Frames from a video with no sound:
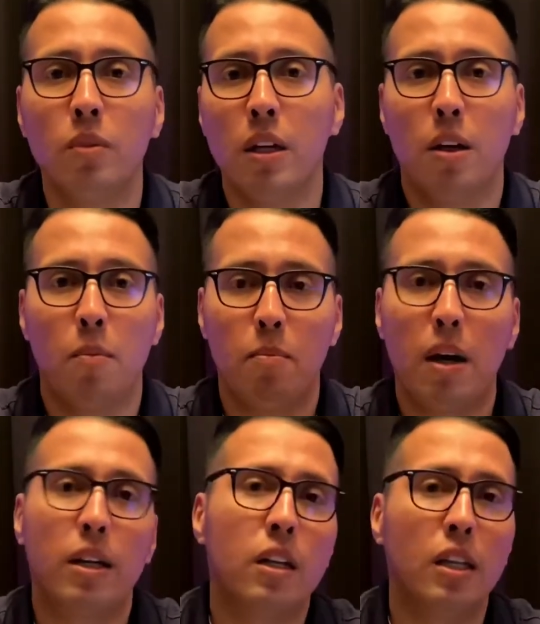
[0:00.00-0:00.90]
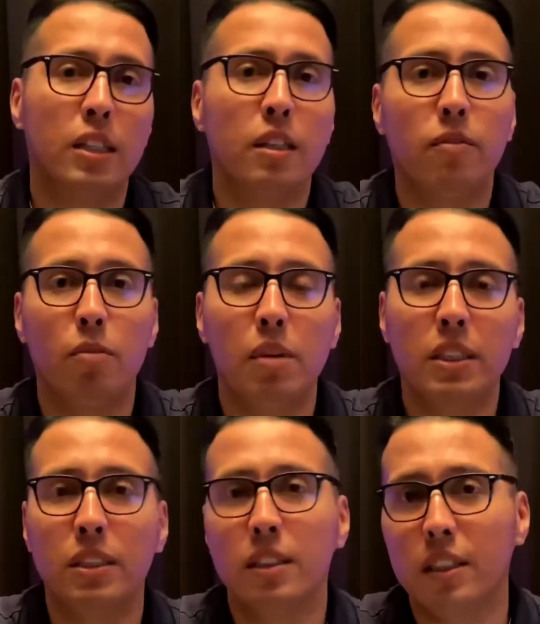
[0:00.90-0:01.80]
My contact information is in
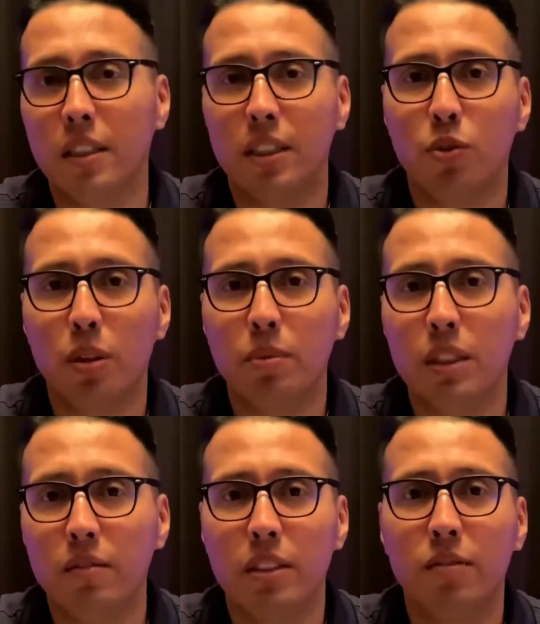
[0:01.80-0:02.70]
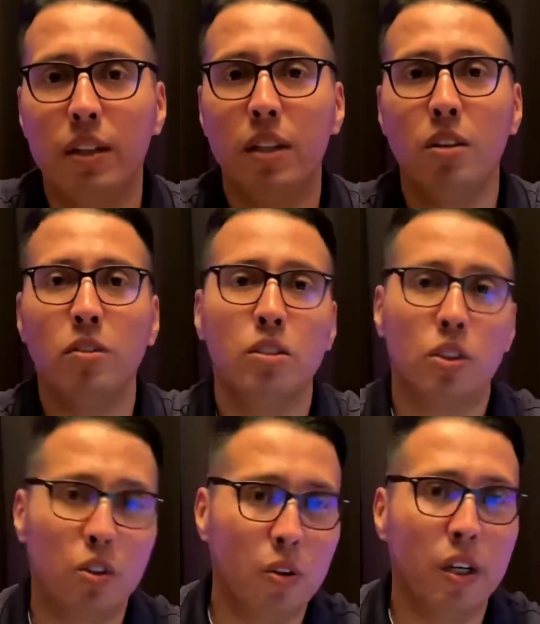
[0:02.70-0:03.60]
the description of this video, so go
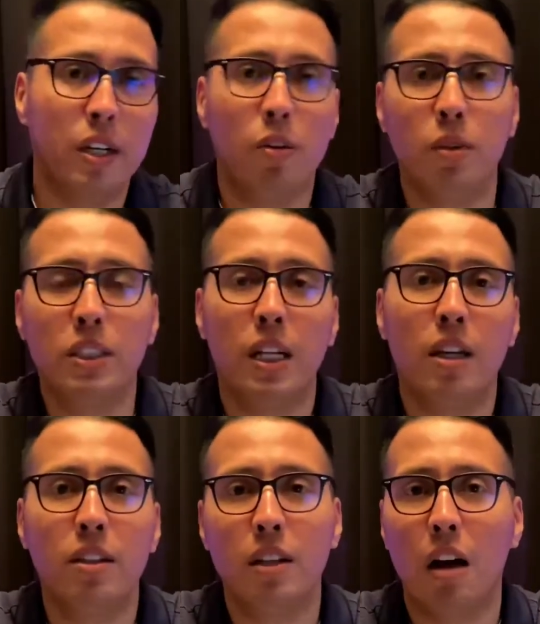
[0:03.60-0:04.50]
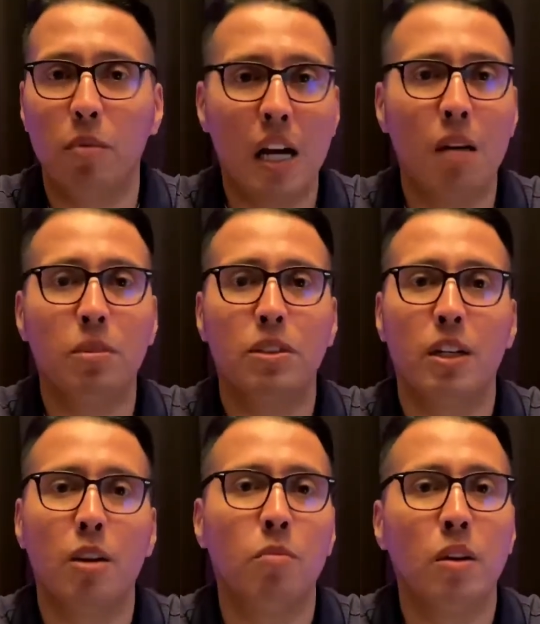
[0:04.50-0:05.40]
ahead and reach out. I'll be happy to help.
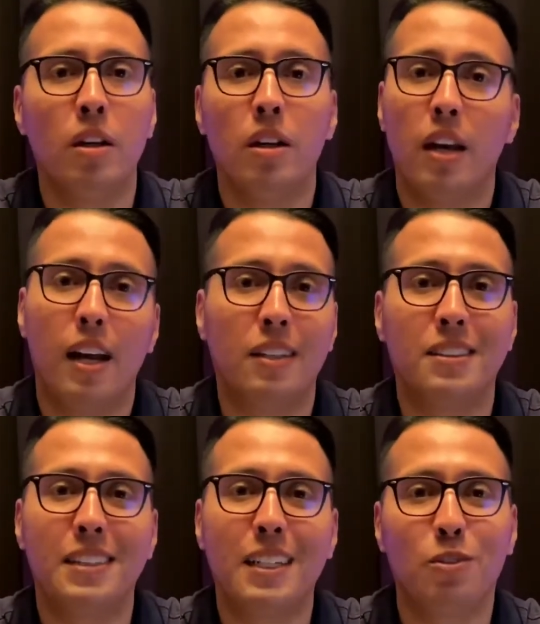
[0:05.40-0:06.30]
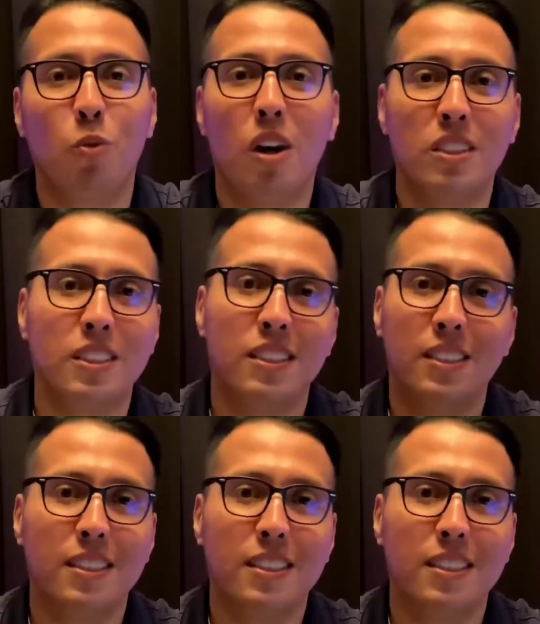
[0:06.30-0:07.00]
And thanks for watching.